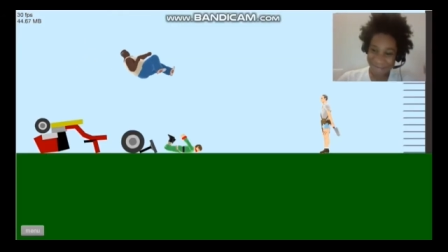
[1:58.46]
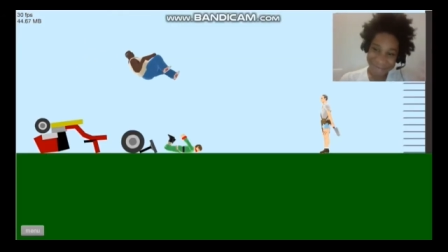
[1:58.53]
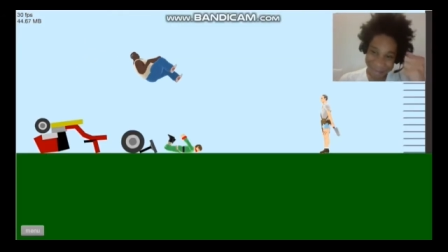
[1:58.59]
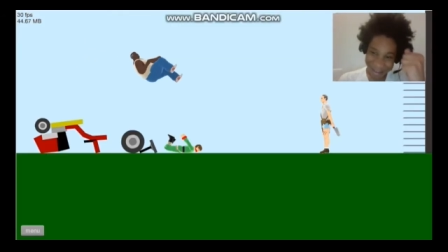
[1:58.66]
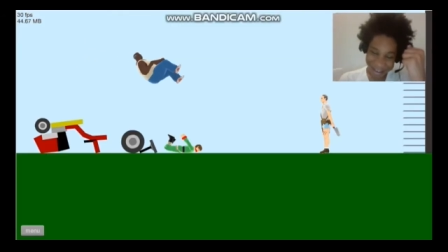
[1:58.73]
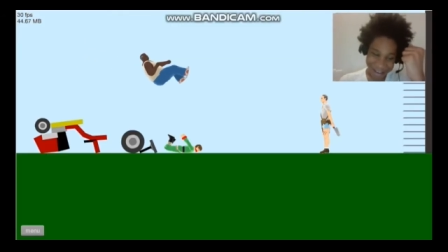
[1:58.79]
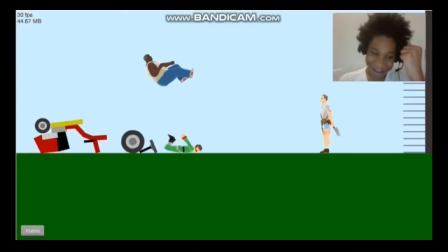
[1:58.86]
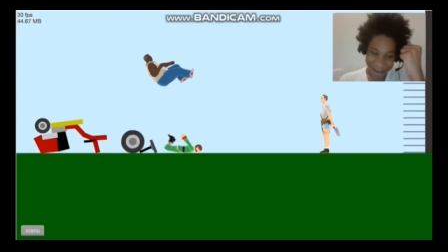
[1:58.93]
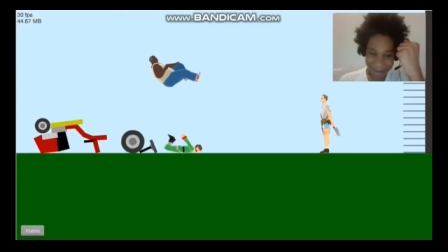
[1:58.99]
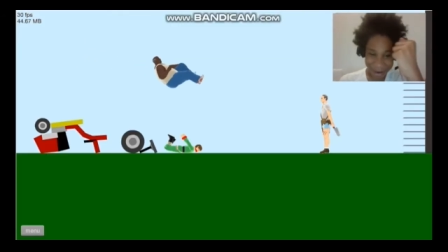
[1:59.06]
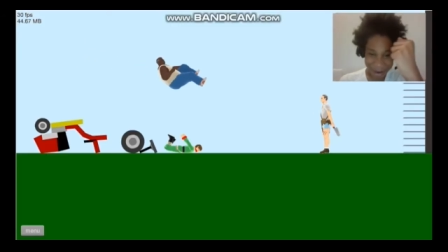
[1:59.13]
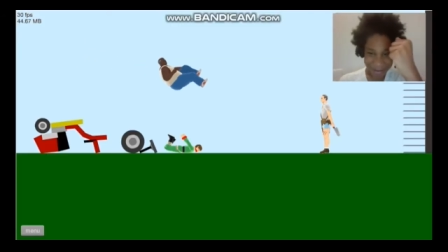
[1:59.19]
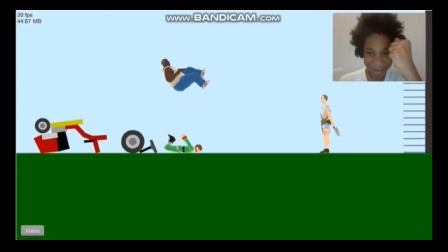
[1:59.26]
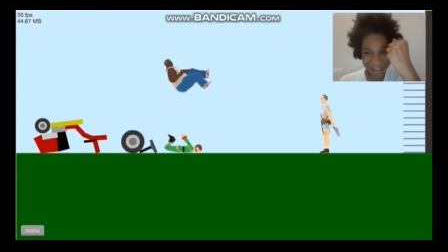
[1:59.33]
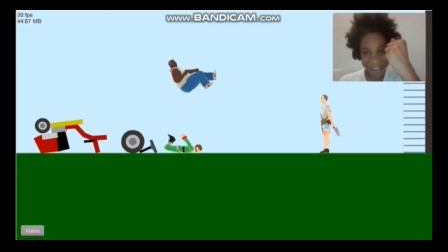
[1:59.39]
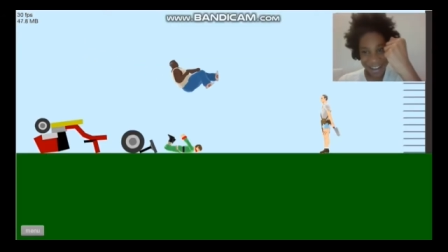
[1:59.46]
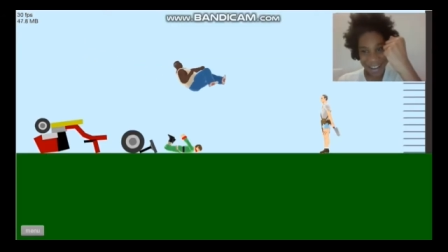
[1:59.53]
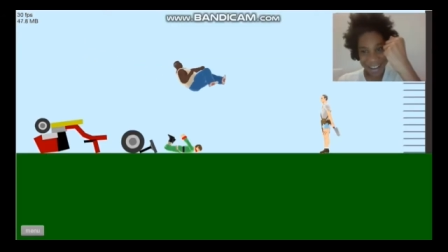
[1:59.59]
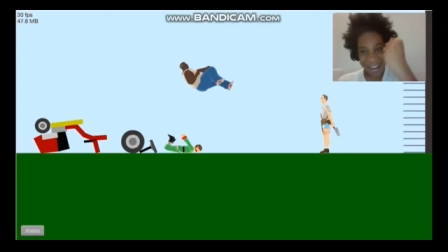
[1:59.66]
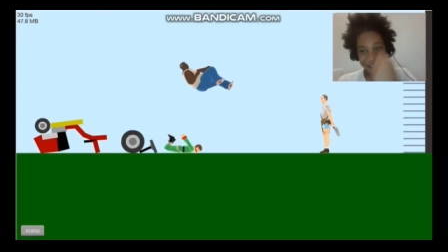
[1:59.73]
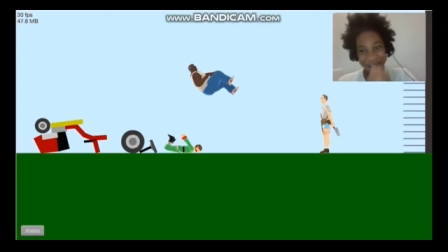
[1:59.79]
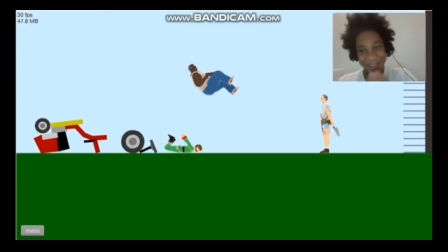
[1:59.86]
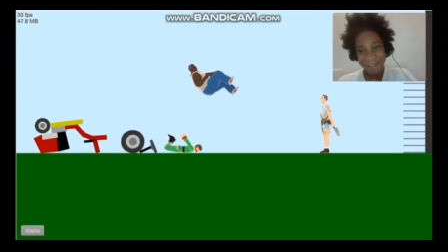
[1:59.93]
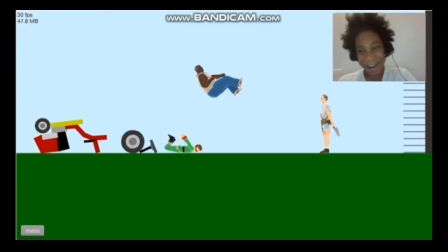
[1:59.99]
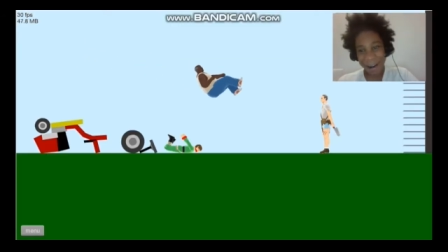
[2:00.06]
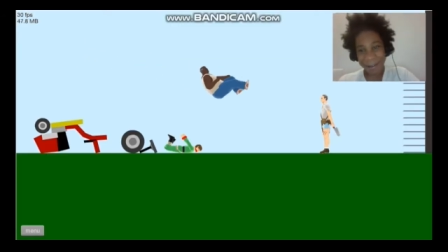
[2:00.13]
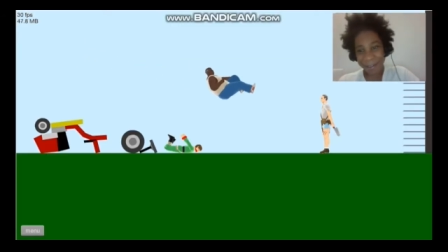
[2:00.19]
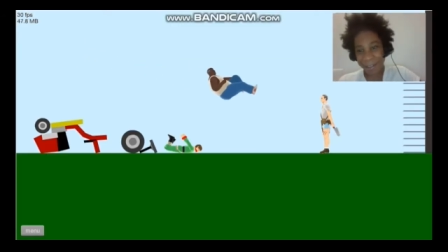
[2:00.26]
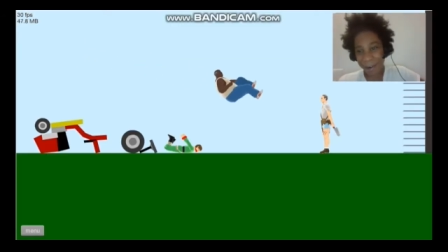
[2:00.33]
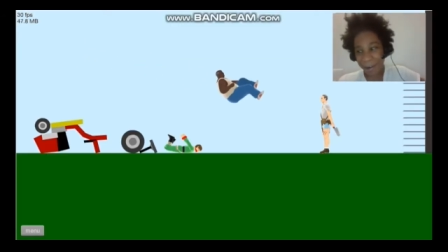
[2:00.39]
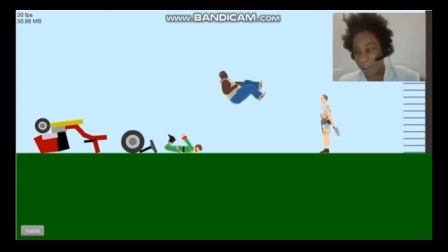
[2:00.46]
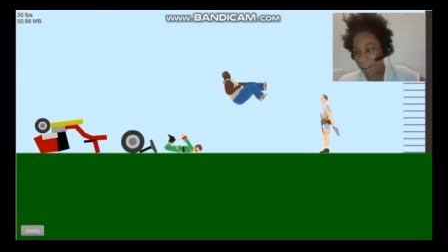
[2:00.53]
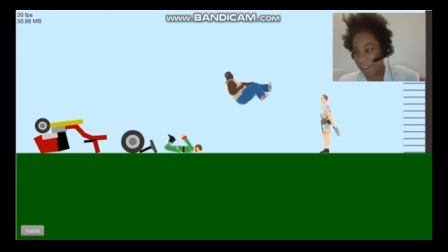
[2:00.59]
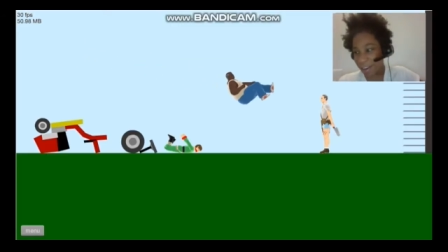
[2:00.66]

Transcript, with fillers: Let's go, baby. This round was so easy.